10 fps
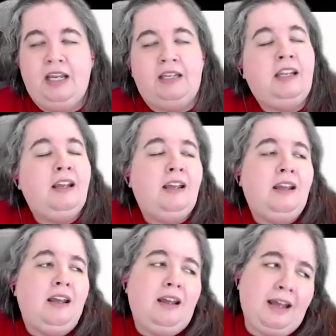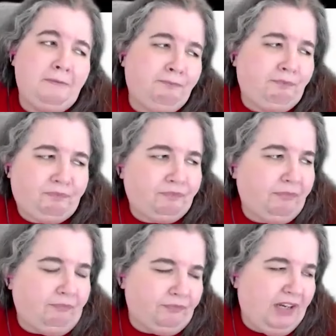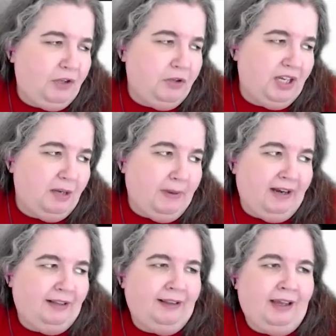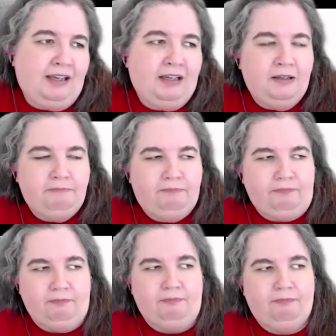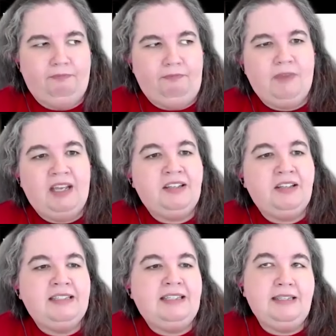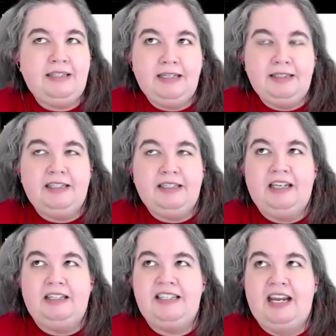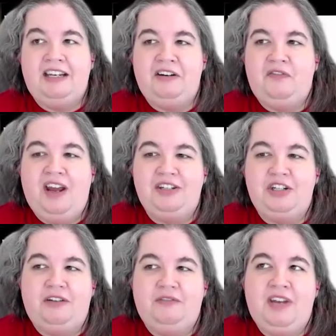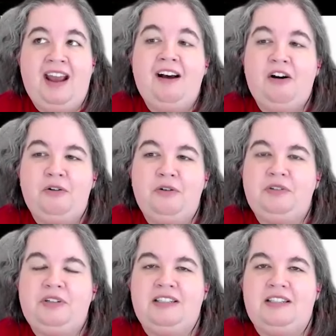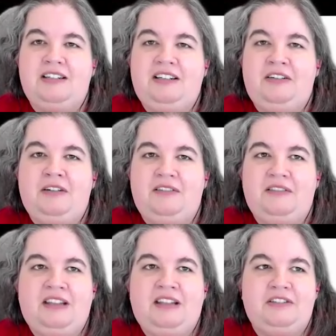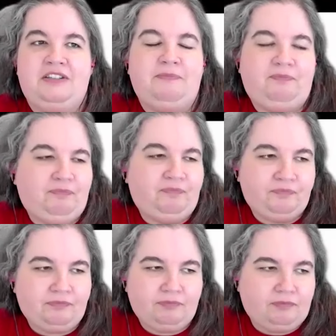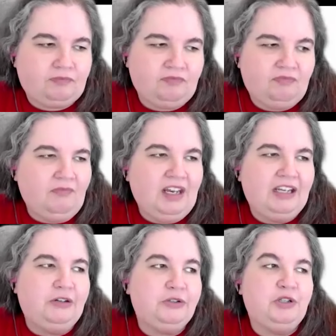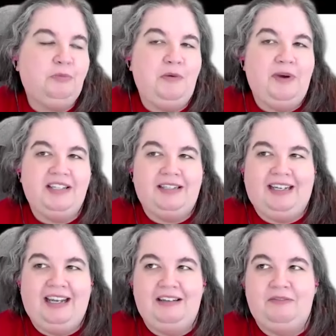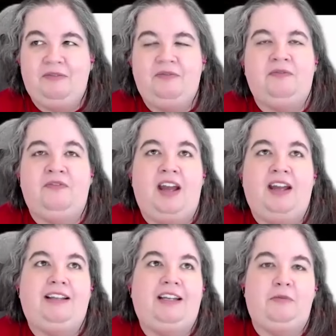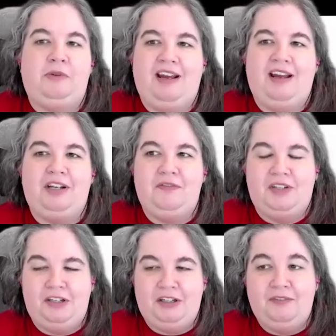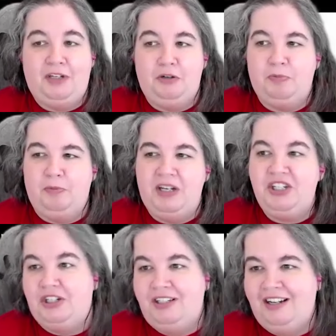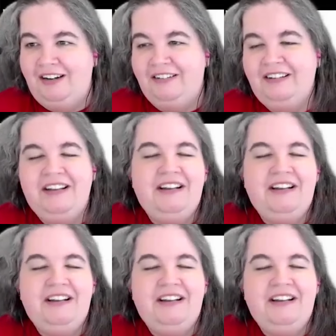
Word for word: And and if you think about it, like as, as easy as to get taken advantage of now, because you got there's you know so many ways to get violated without even giving your permission, you know.